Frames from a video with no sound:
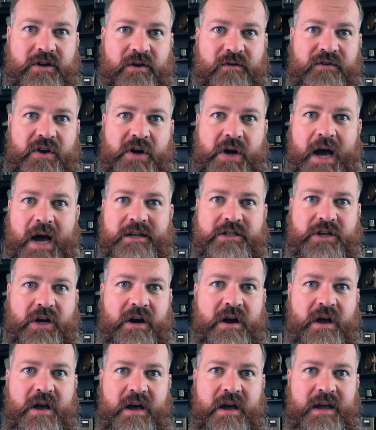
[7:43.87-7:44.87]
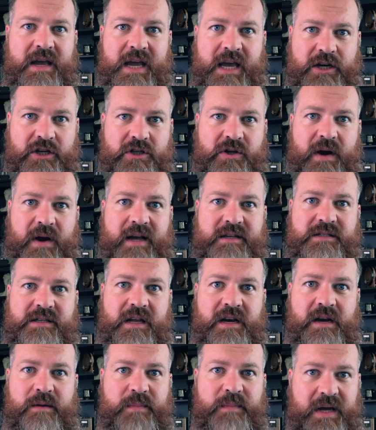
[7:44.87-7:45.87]
So if you guys are
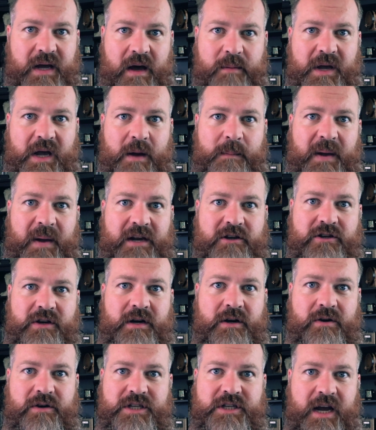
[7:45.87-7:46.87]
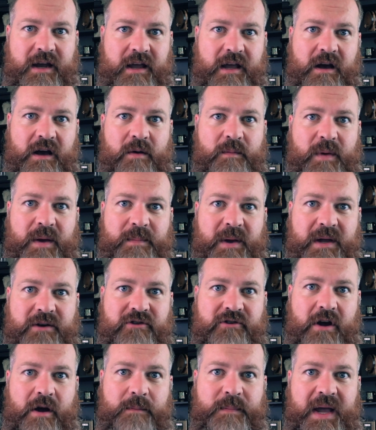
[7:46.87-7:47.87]
interested in becoming a patron or checking out my
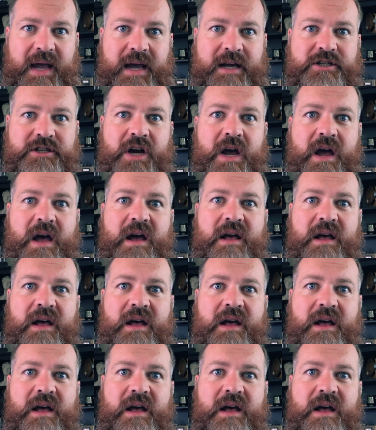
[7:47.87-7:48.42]
Patreon page,